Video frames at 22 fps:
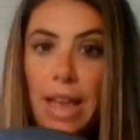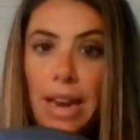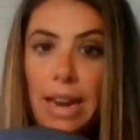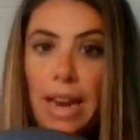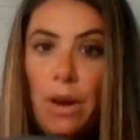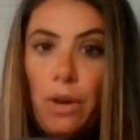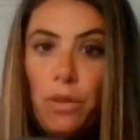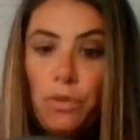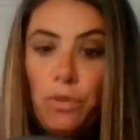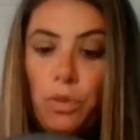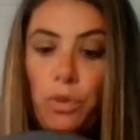
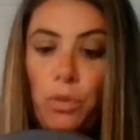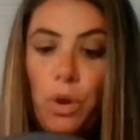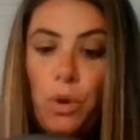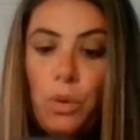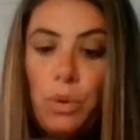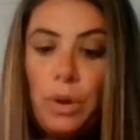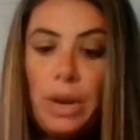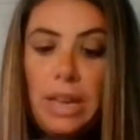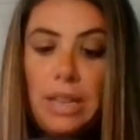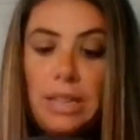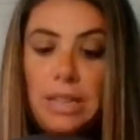Now, if you
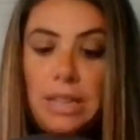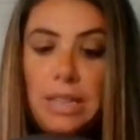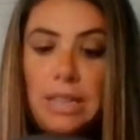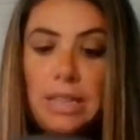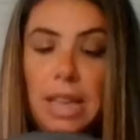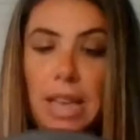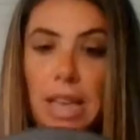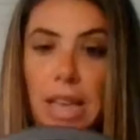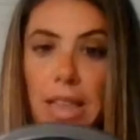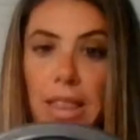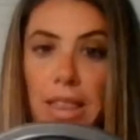notice,
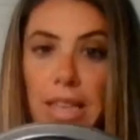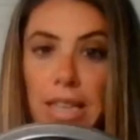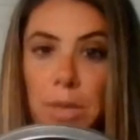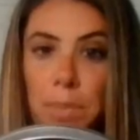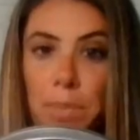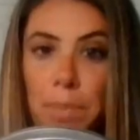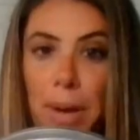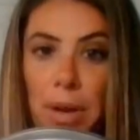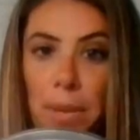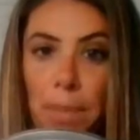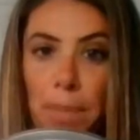this
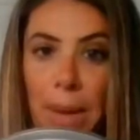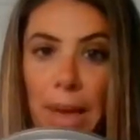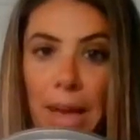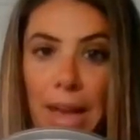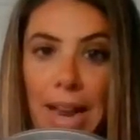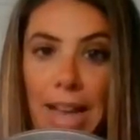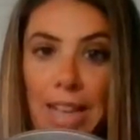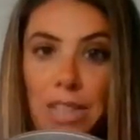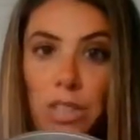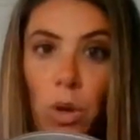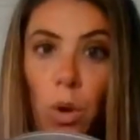bundt
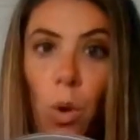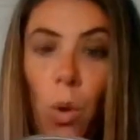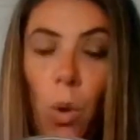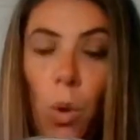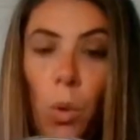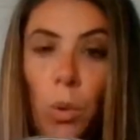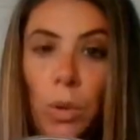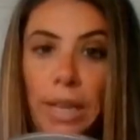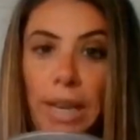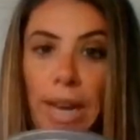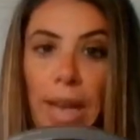pan has a
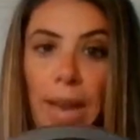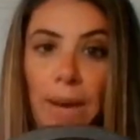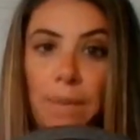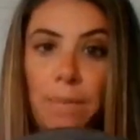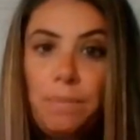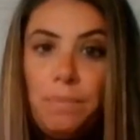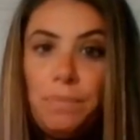hole in it.